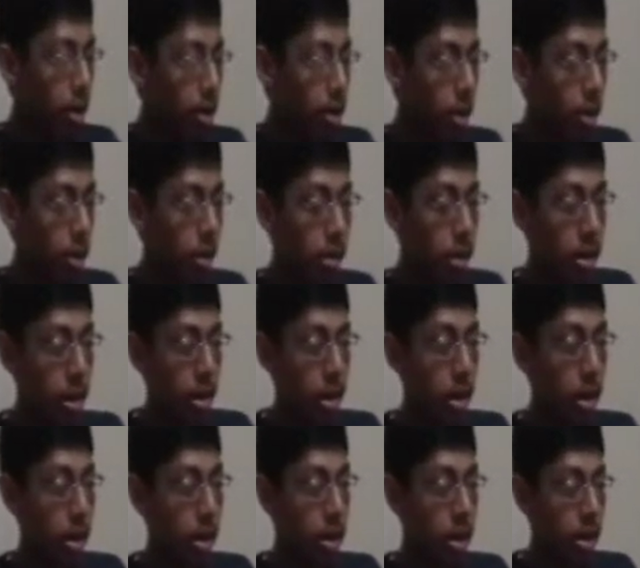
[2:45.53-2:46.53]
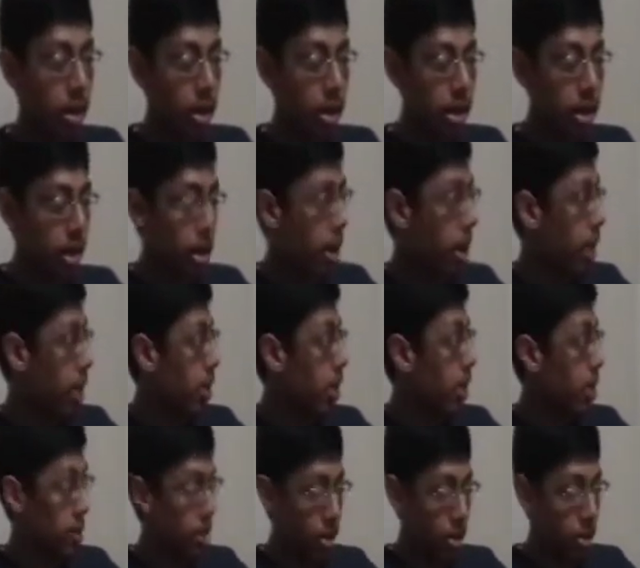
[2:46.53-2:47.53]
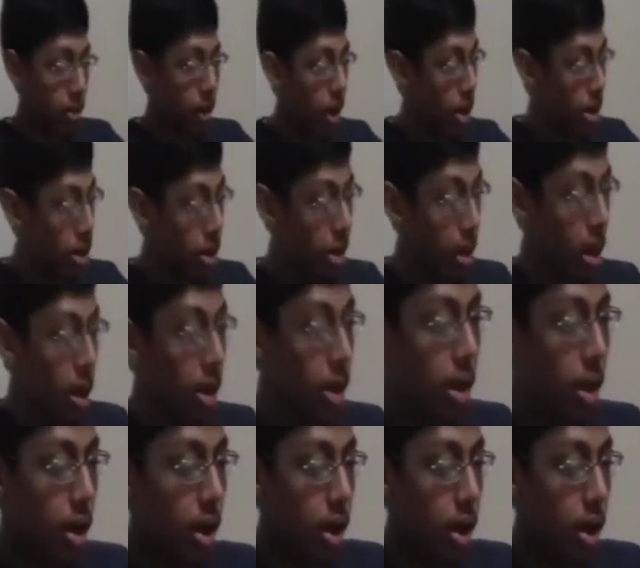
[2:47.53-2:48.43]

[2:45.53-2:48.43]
we're going to take this side, or the right side,